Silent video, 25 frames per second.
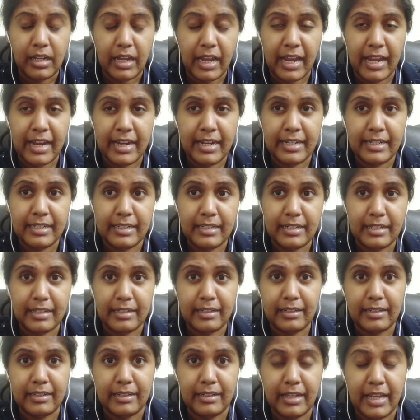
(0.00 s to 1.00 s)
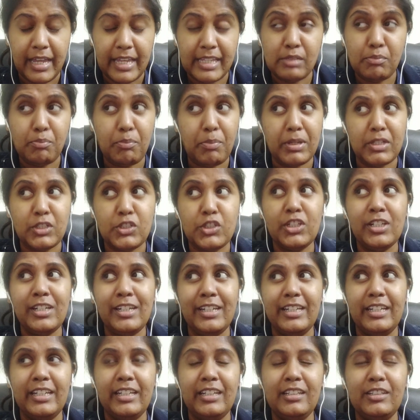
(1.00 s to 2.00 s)
And
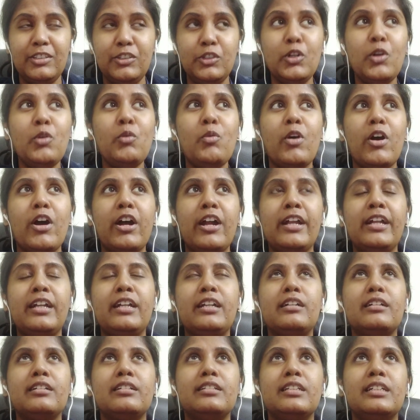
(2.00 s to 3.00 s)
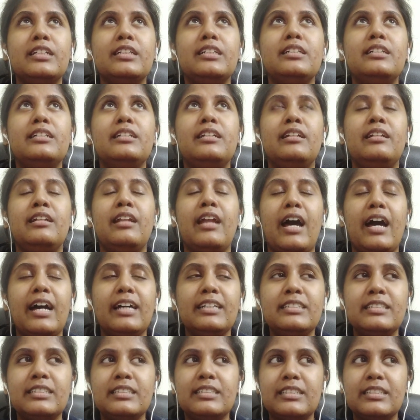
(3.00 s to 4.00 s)
especially, you know what, the
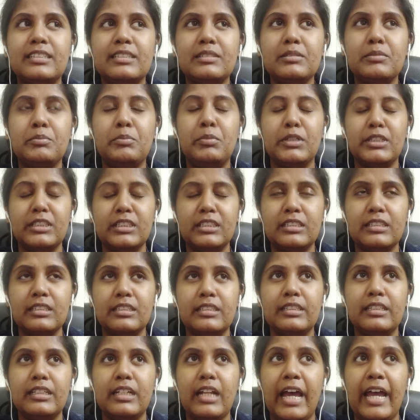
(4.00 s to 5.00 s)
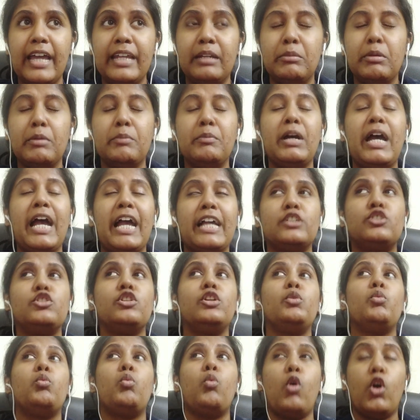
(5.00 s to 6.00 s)
last person I remember
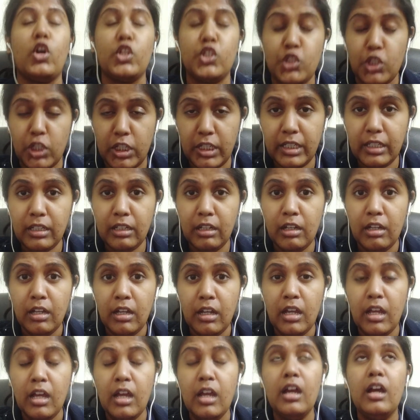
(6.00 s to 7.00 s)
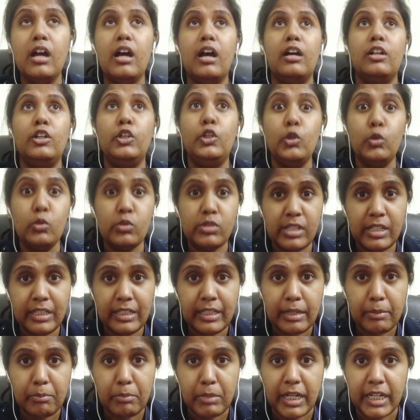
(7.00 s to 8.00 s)
actually watching losing
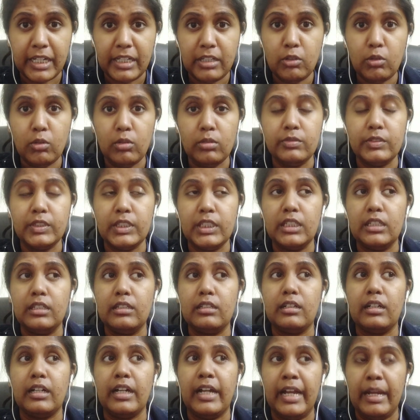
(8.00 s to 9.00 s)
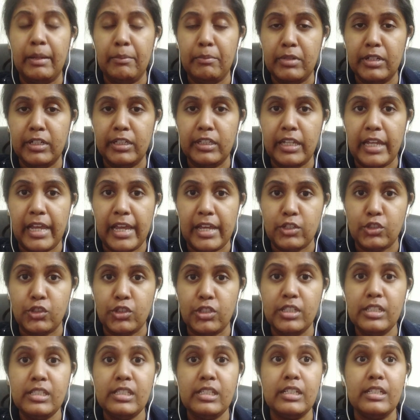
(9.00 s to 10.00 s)
their mind over An Ember in the
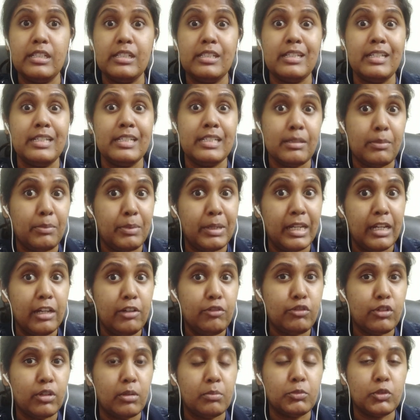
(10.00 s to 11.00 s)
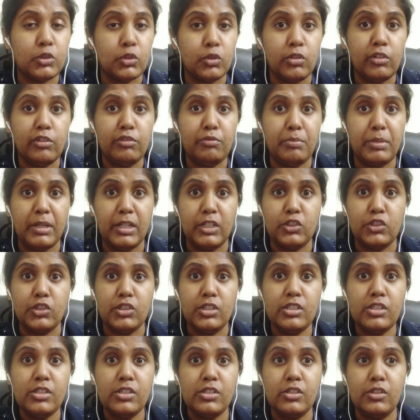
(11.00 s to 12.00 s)
Ashes is Isabella from Throne of
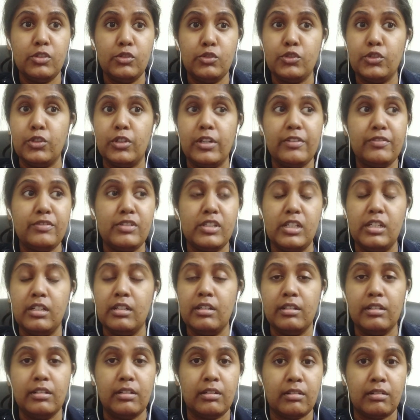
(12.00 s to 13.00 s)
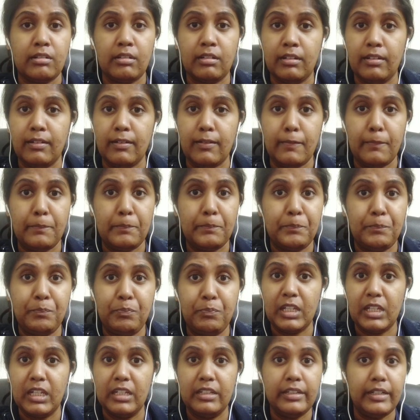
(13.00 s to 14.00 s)
Pages. You should have seen her
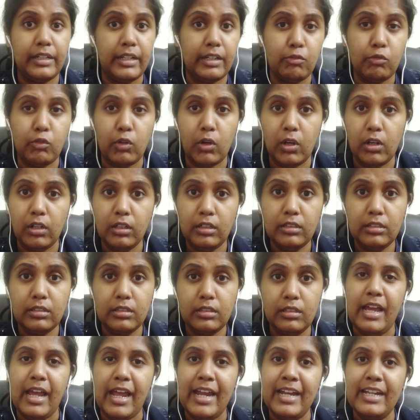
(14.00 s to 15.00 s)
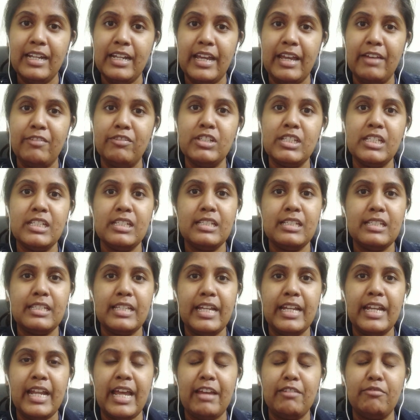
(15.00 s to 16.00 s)
reading vlog. And ever since
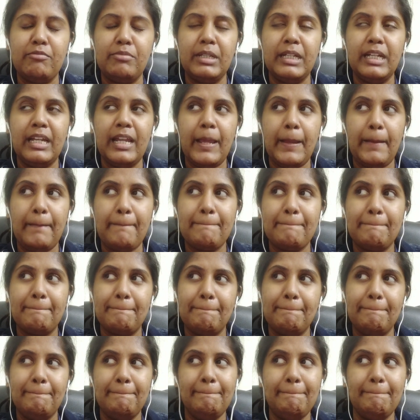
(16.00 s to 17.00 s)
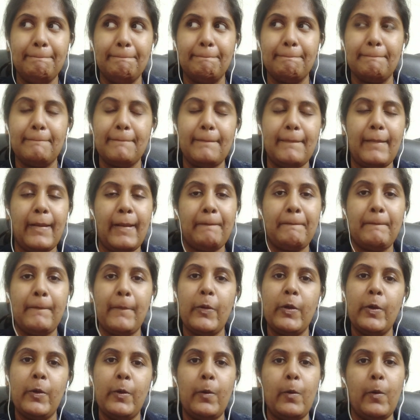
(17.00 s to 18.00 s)
then, I've been like, I'm
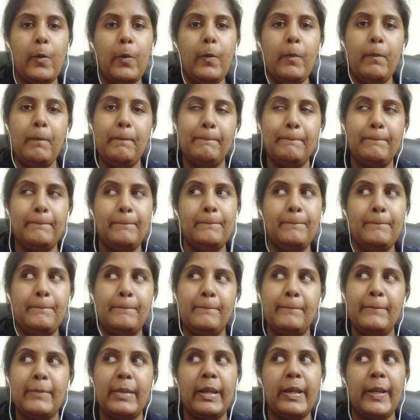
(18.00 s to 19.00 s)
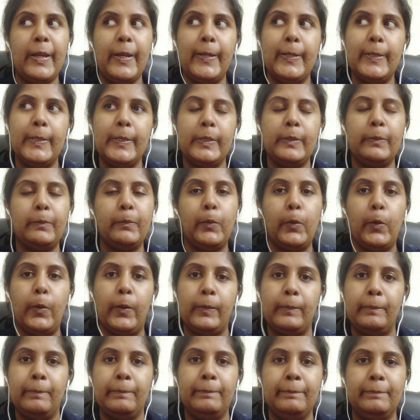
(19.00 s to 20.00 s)
going to go read this
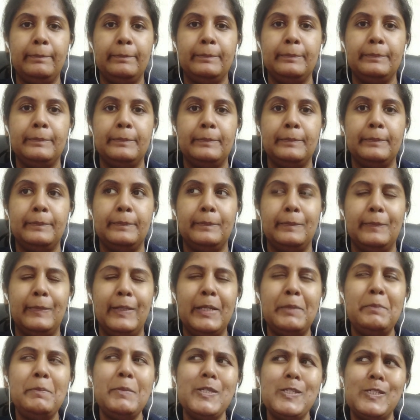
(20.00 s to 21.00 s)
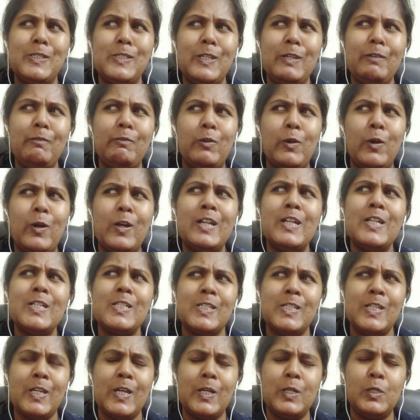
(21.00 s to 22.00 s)
book. Let me see what
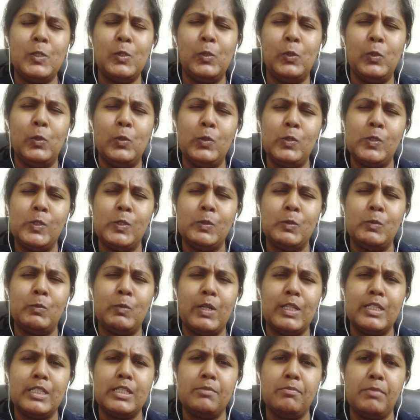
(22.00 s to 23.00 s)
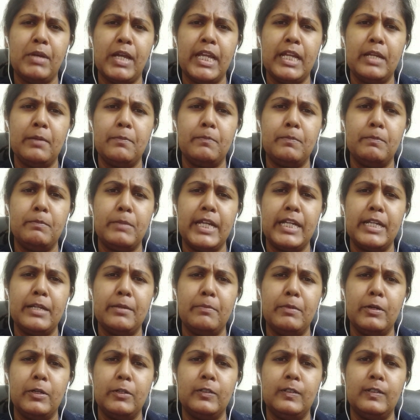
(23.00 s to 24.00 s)
is there to lose this one's mind
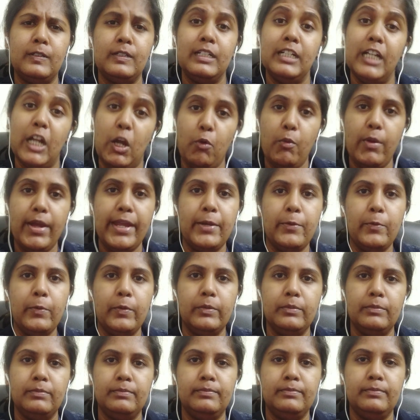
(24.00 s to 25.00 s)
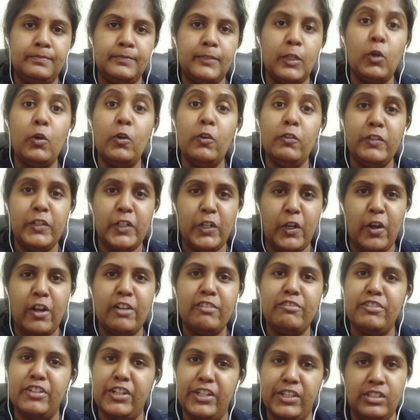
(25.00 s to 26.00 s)
about. Now I know.
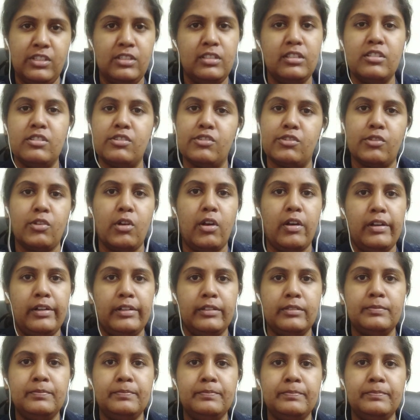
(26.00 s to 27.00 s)
Overconfidence, this is called.